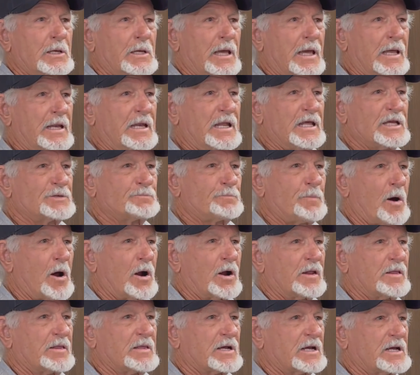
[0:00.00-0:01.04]
in this
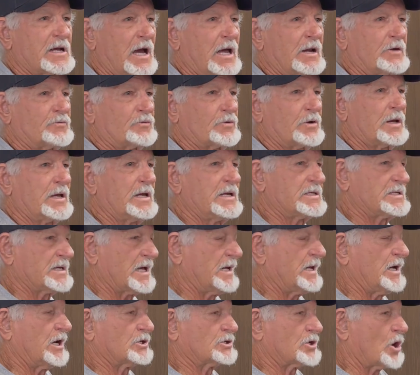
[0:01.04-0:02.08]
part of the country? He
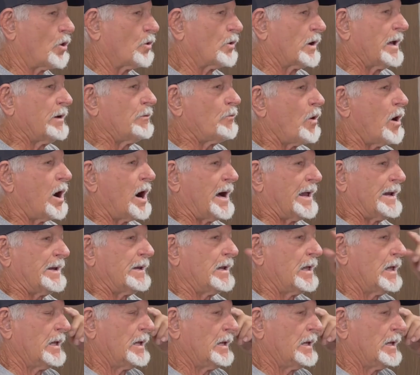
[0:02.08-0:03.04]
said, there's only one.